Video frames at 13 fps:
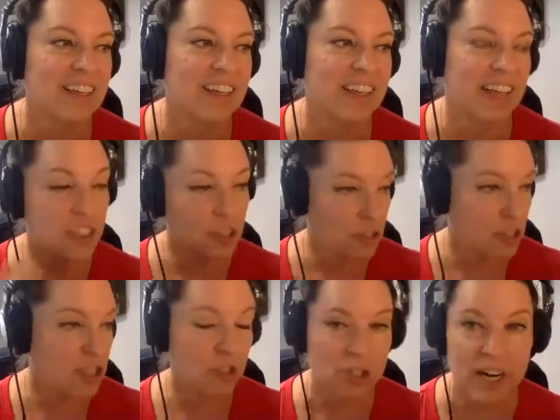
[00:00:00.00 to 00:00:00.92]
you
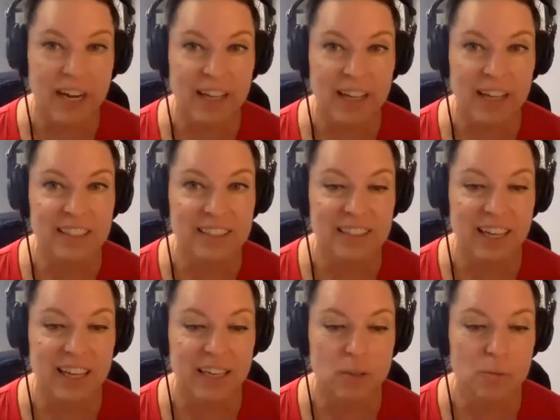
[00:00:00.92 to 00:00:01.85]
can try it, let's
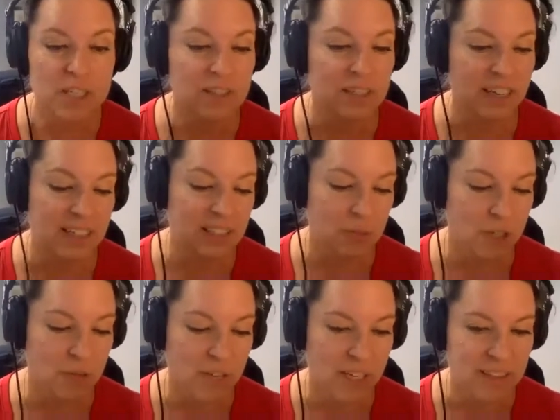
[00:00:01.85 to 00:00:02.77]
say in the middle of the night,
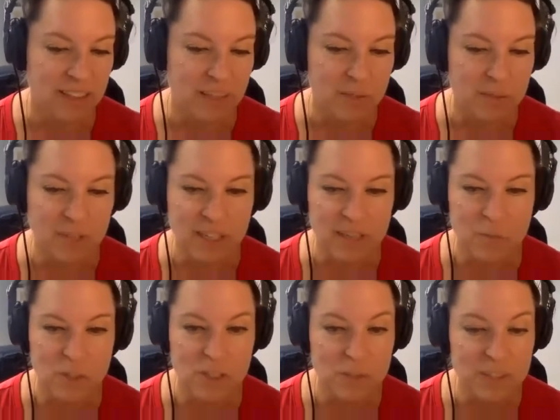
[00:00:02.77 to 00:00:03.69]
someone wakes up, let me get
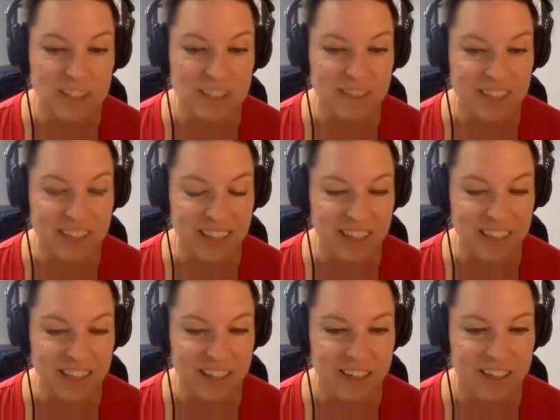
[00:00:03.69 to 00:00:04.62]
more specific
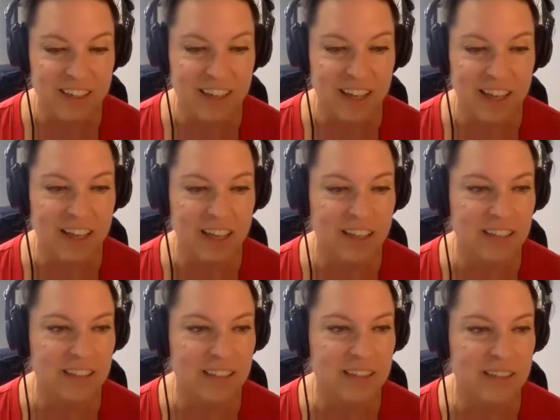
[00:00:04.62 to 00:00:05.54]
here,
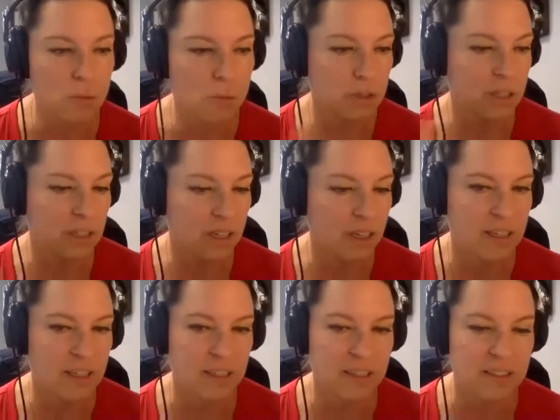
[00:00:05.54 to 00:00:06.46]
and they put
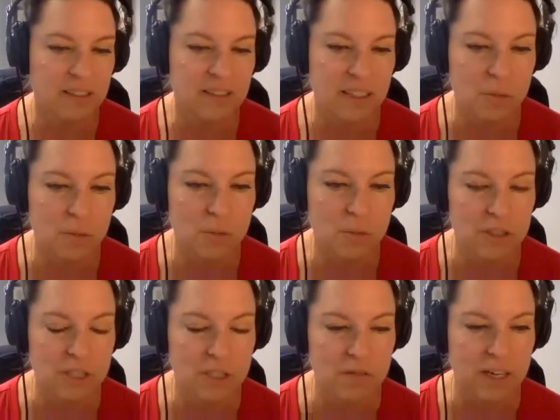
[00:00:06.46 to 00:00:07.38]
on the
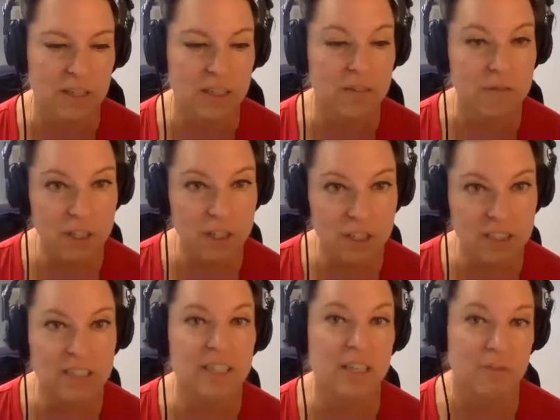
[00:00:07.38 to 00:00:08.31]
hypnosis file at first,
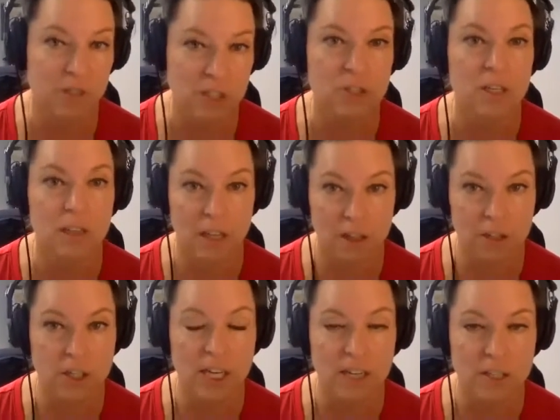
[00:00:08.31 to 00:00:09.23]
and then eventually they
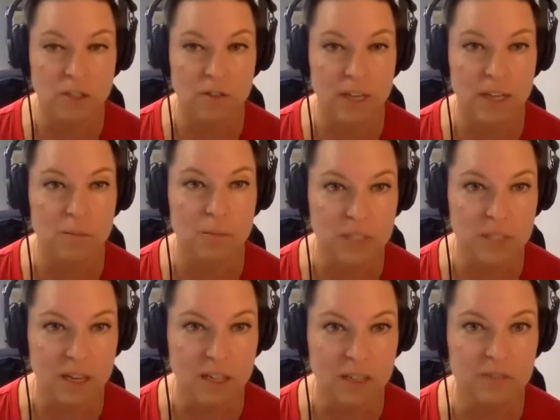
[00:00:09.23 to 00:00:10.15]
learn how to do that
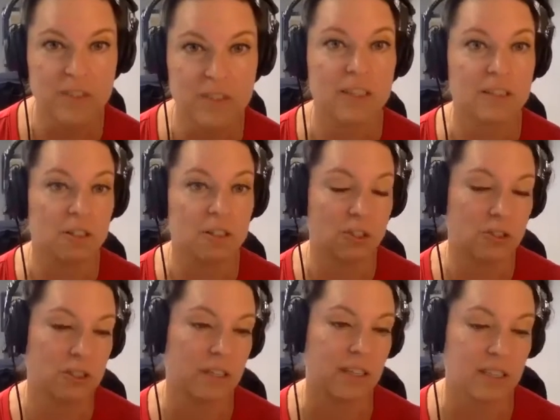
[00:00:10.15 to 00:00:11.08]
themselves, and they're
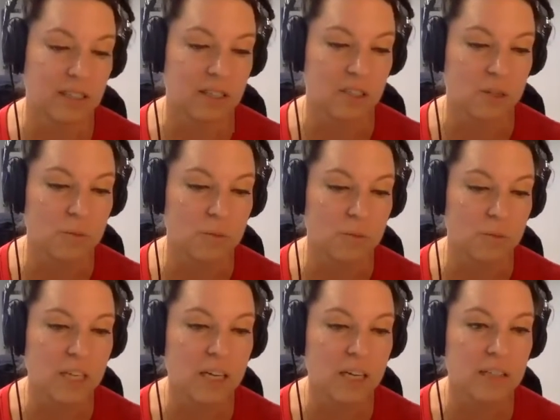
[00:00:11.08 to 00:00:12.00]
using that skill
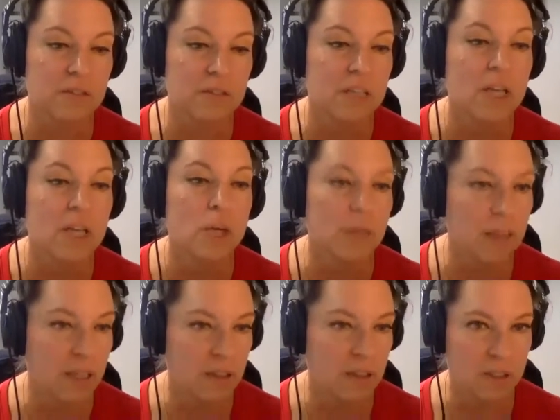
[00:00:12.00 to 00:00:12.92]
themselves, but
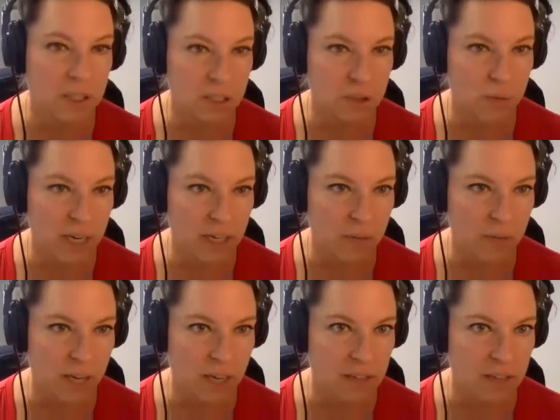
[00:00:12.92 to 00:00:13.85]
then they're still wide
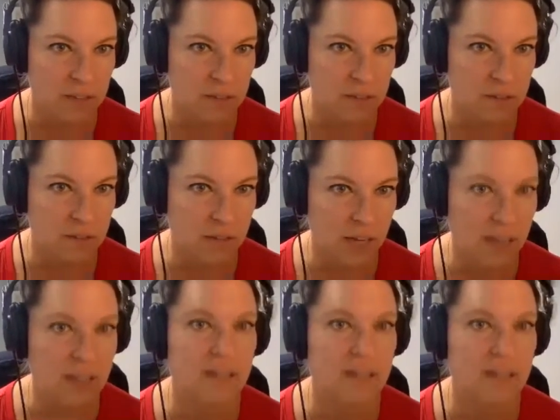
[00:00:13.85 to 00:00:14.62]
awake, right?